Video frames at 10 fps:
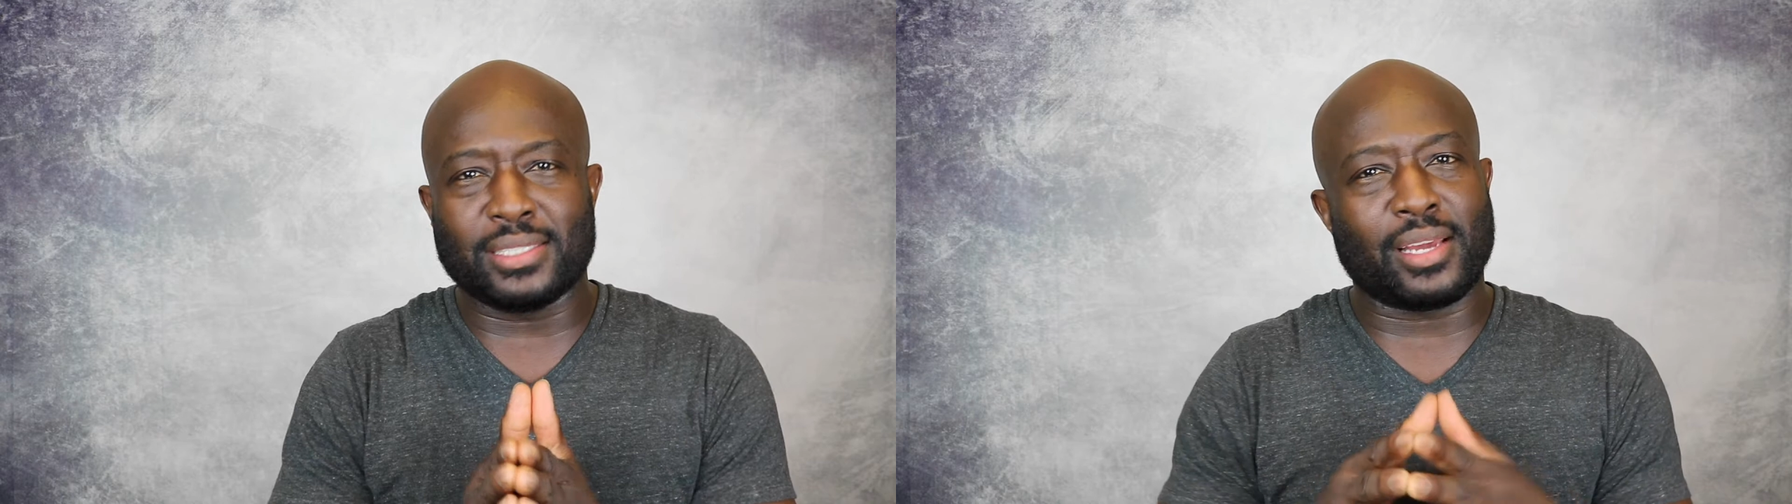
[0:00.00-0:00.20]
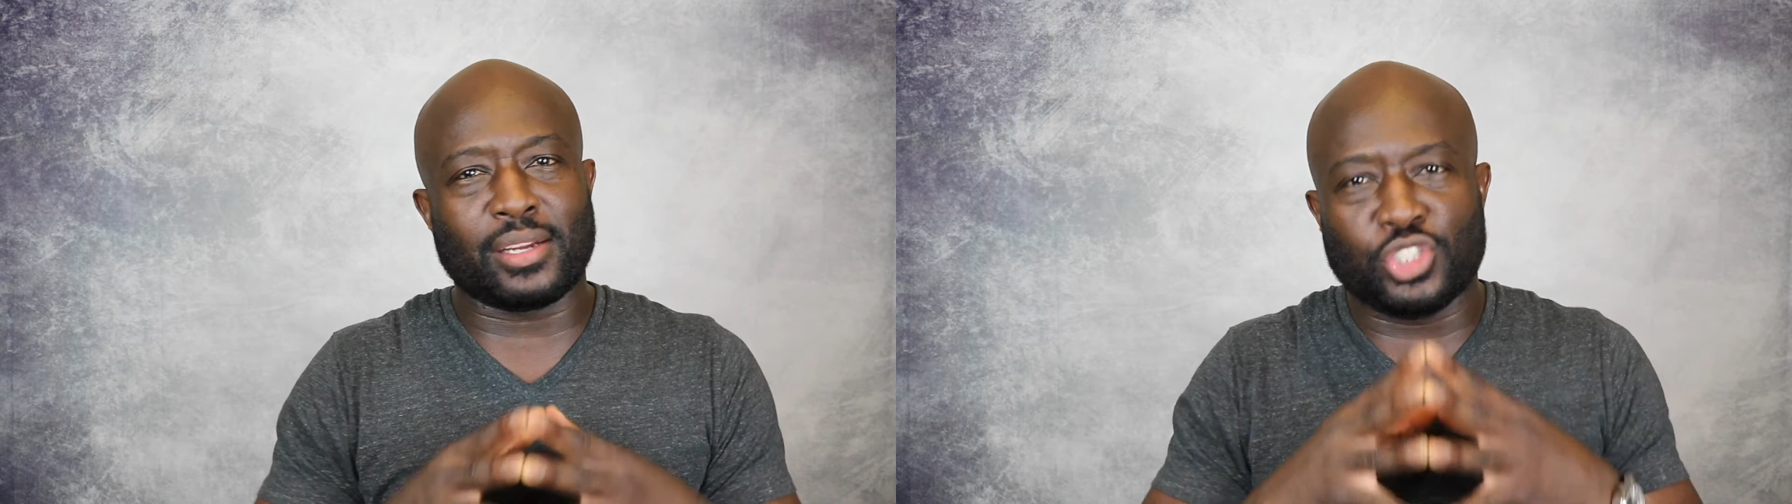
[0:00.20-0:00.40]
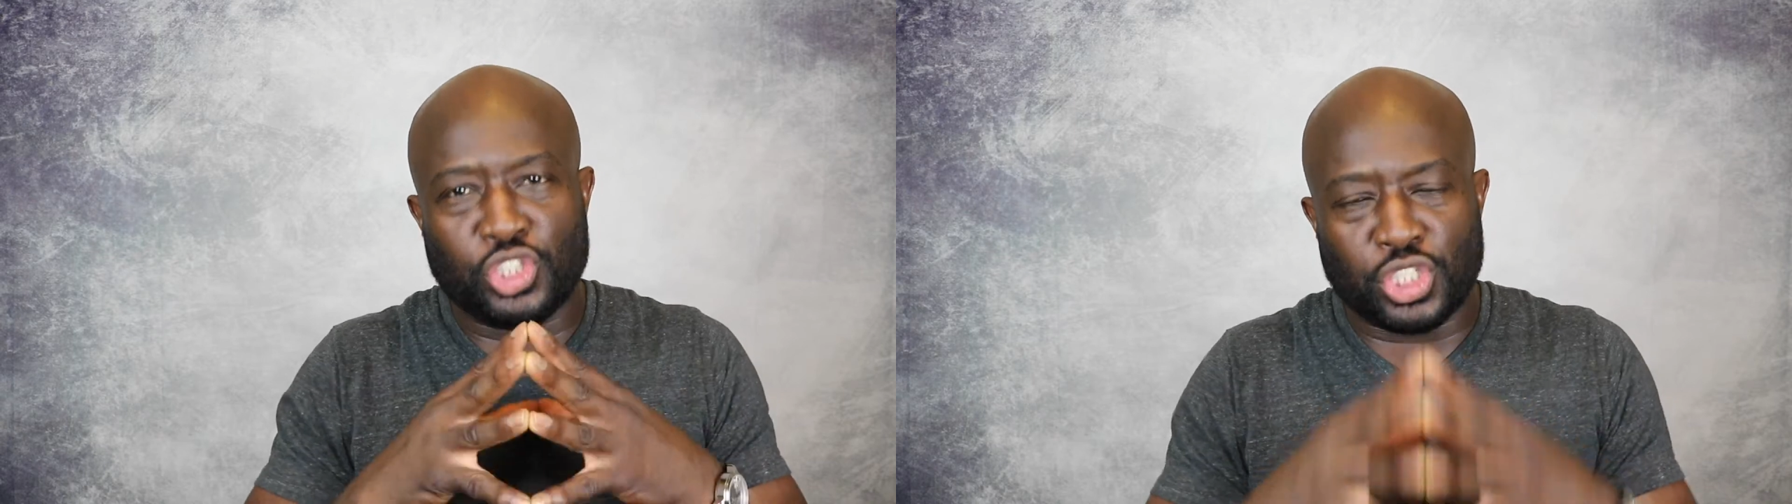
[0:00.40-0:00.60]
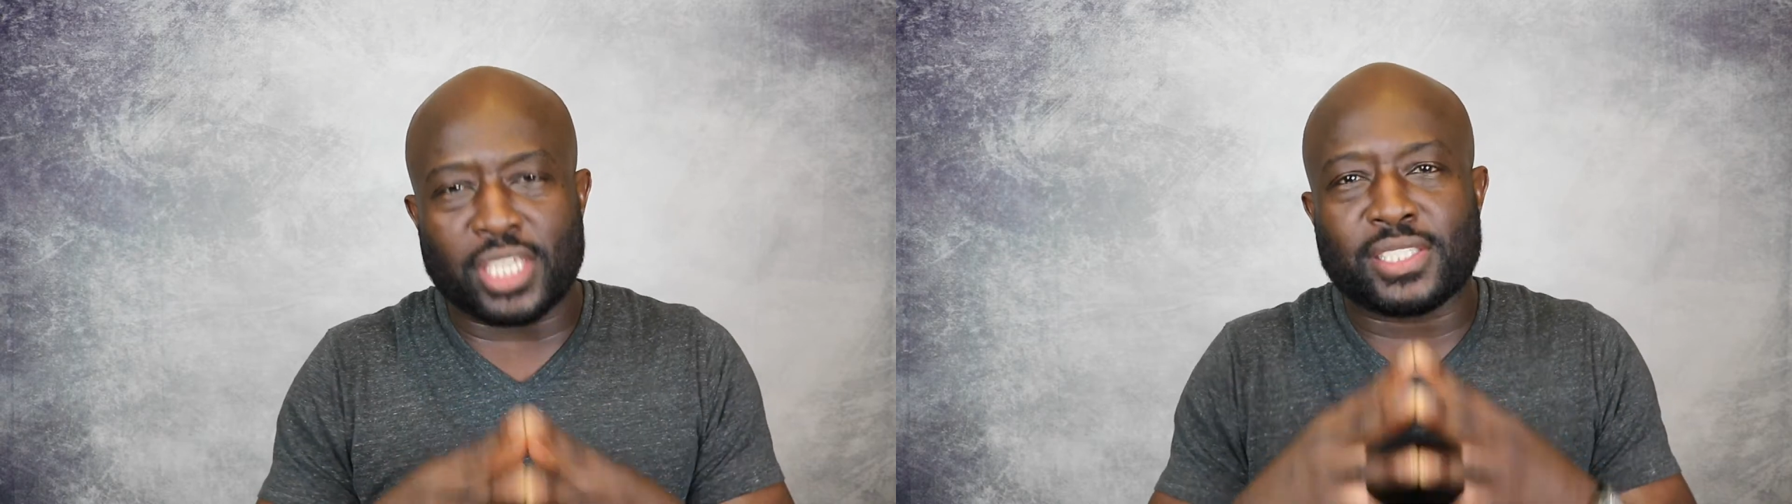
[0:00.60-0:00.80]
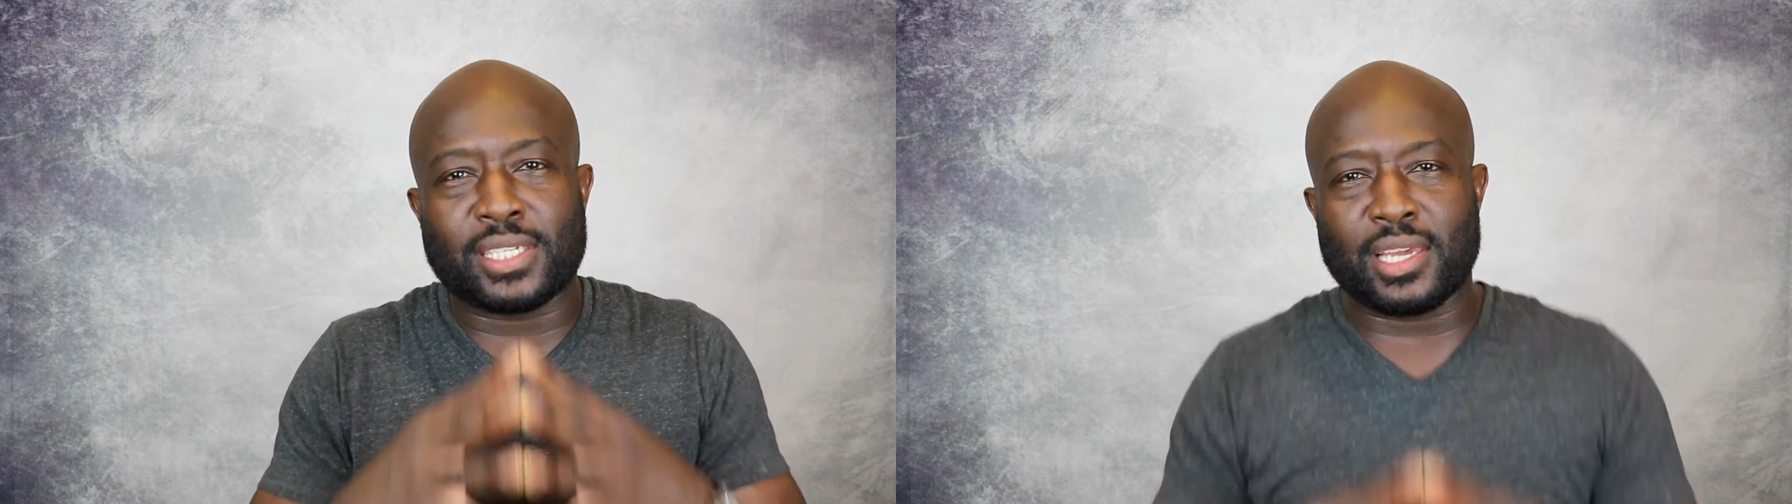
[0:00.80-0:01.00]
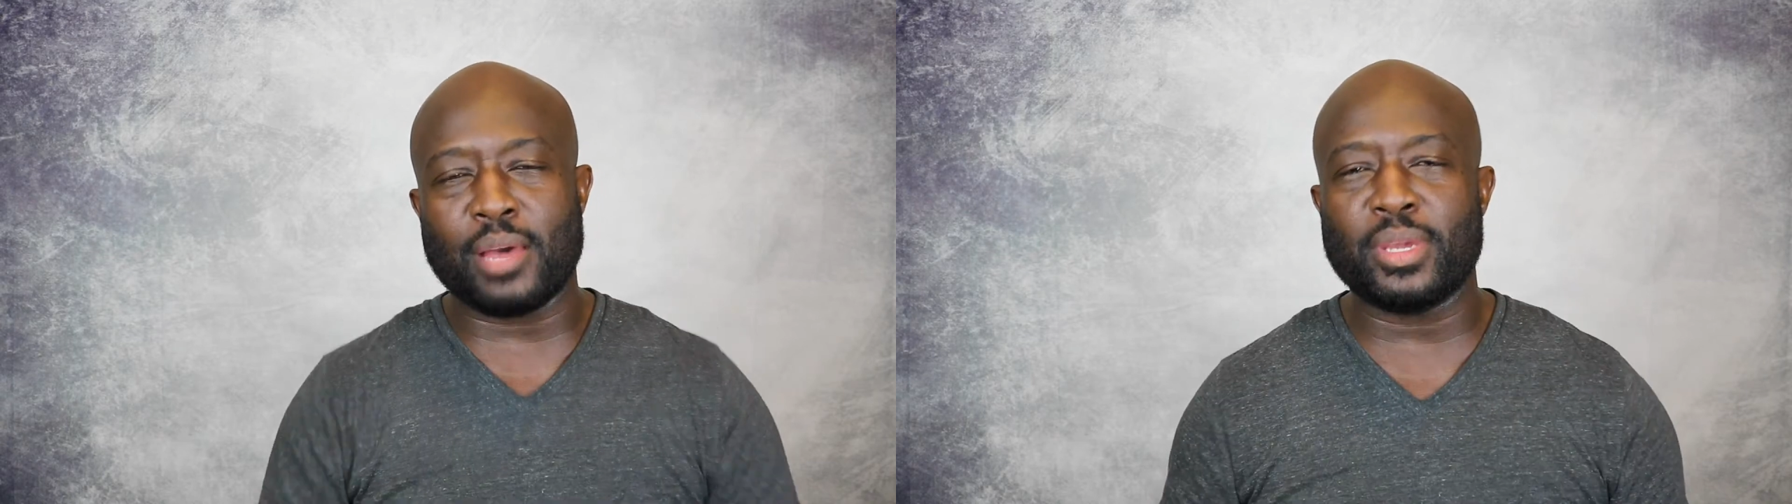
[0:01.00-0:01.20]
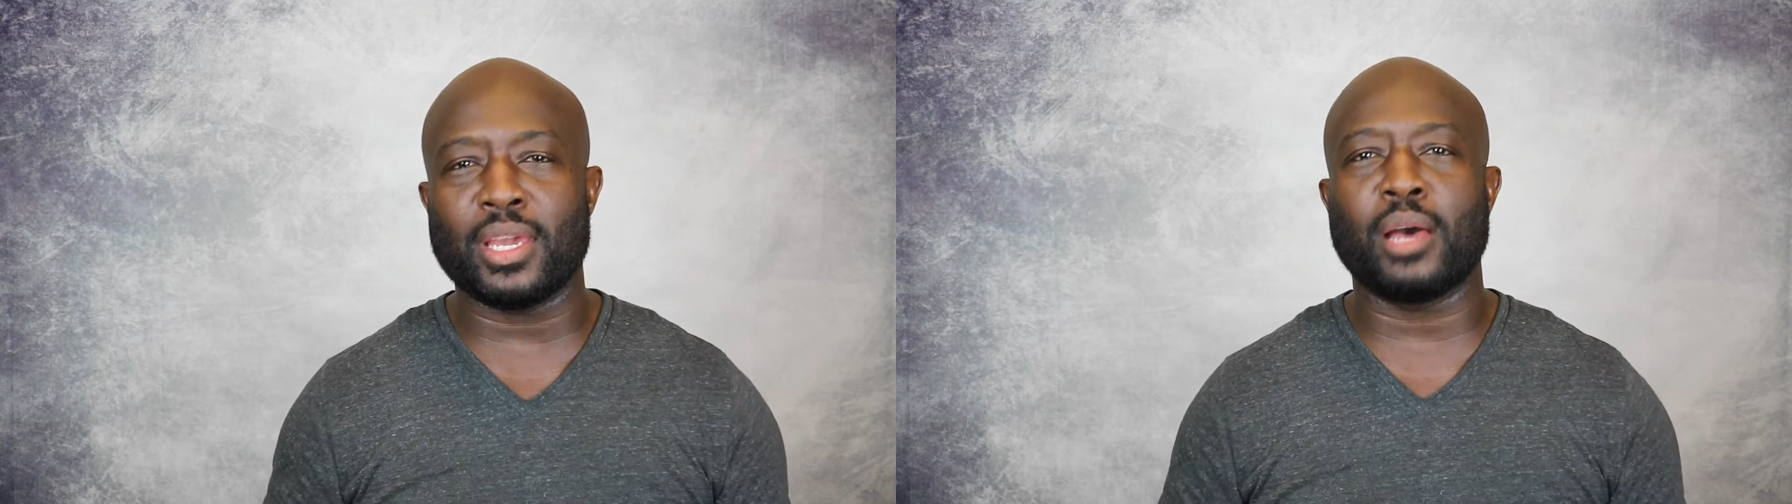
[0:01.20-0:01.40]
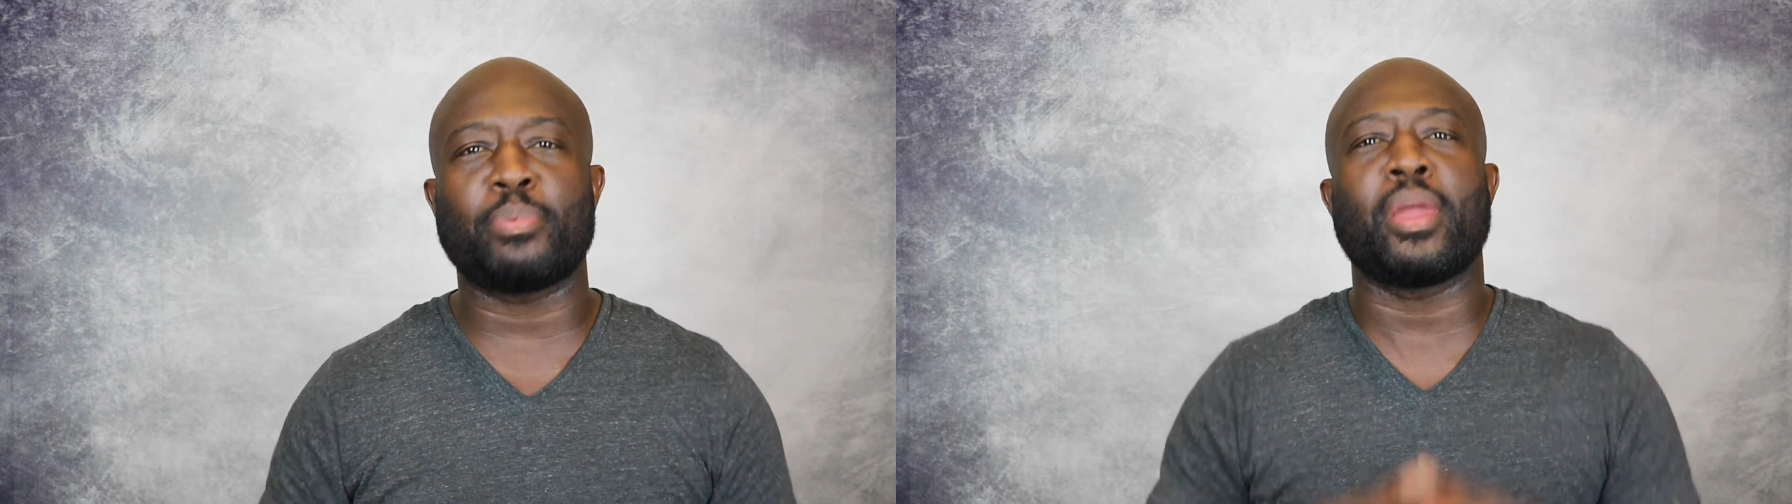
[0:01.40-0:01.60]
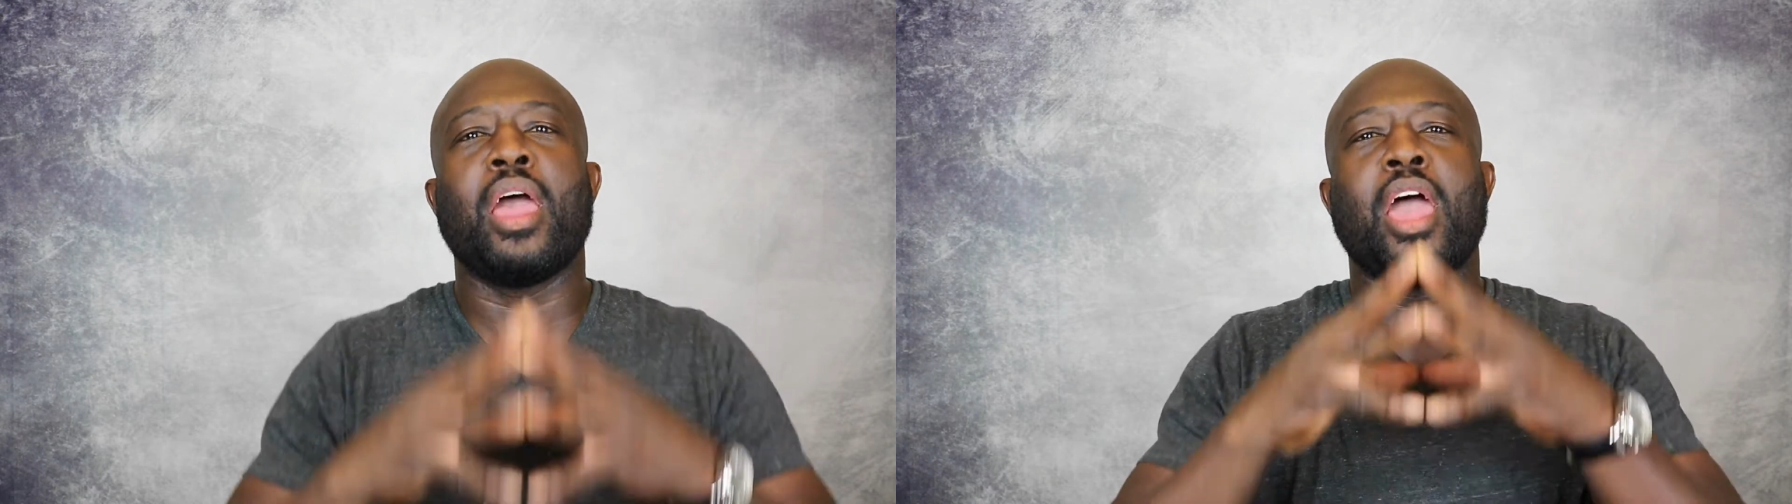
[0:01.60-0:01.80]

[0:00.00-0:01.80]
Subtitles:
that are just coming up